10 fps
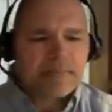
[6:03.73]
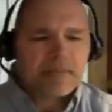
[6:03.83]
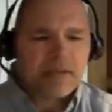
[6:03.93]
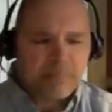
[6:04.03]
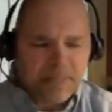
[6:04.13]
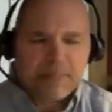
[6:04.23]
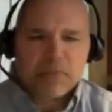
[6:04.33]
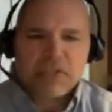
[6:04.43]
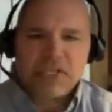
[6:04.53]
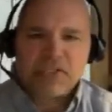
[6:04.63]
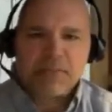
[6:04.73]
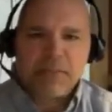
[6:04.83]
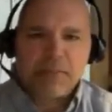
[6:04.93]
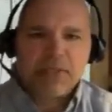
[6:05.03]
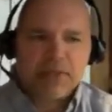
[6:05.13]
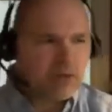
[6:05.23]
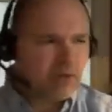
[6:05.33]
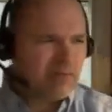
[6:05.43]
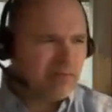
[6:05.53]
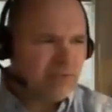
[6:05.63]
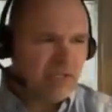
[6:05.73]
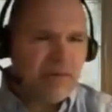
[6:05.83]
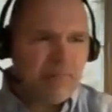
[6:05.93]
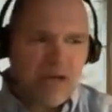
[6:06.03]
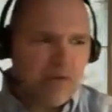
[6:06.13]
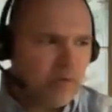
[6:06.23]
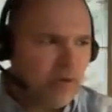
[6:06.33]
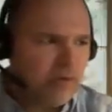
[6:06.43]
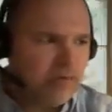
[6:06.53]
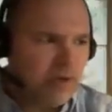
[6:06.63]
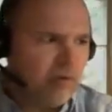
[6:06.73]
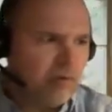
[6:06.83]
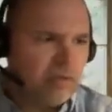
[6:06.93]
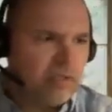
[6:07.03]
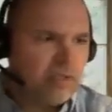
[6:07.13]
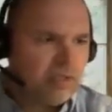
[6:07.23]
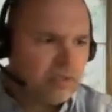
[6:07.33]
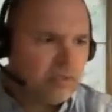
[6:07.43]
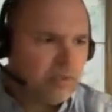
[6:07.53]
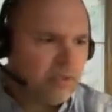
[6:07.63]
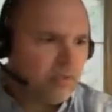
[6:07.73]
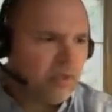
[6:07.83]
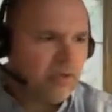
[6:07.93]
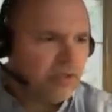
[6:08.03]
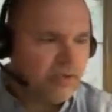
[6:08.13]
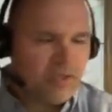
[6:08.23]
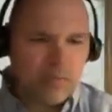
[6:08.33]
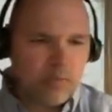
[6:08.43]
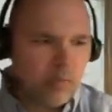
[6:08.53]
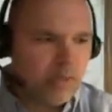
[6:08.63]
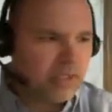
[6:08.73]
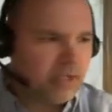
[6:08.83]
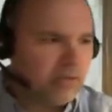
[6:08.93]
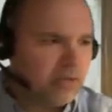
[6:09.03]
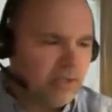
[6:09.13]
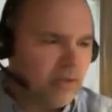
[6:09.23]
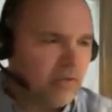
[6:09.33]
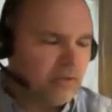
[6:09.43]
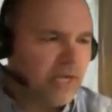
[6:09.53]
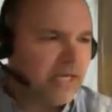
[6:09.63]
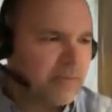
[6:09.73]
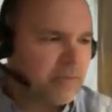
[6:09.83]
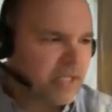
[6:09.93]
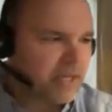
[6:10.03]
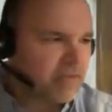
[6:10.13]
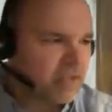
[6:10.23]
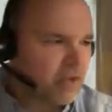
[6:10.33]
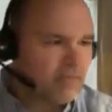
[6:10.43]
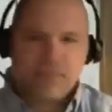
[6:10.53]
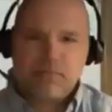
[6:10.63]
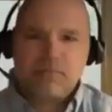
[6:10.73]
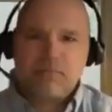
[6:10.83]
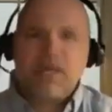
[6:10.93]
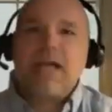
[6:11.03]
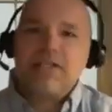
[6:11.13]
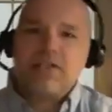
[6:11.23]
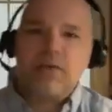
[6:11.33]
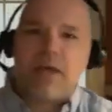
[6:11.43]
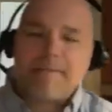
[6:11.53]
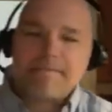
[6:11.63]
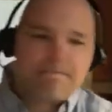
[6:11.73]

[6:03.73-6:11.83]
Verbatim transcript: a big percentage of people here are going, well, yeah, Matt, we all know, we we all know they want to kill over 90 percent of us off. How do you know that?